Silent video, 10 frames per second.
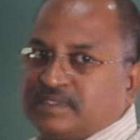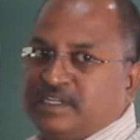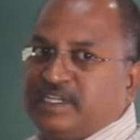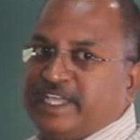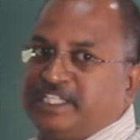
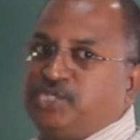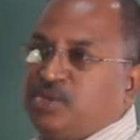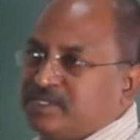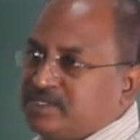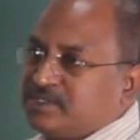and
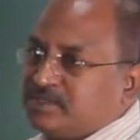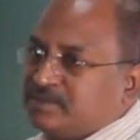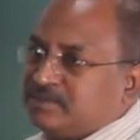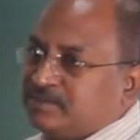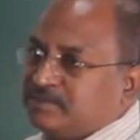enjoys
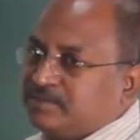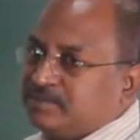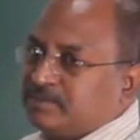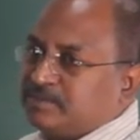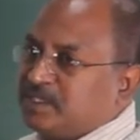
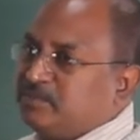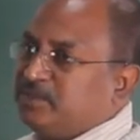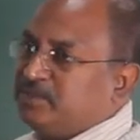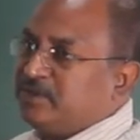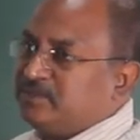the
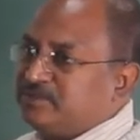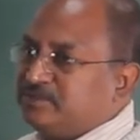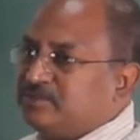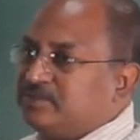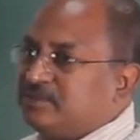beauty of
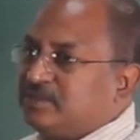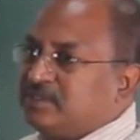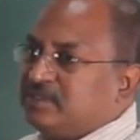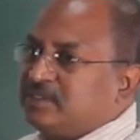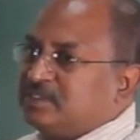
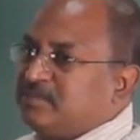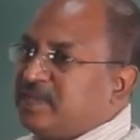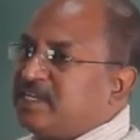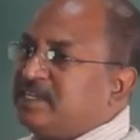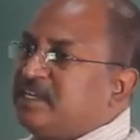the
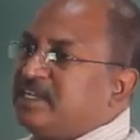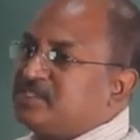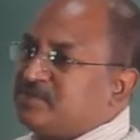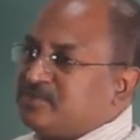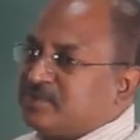magnetic
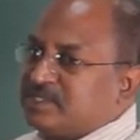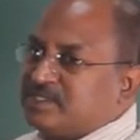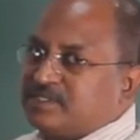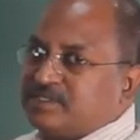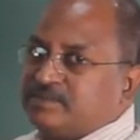lines of
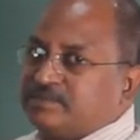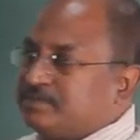forces.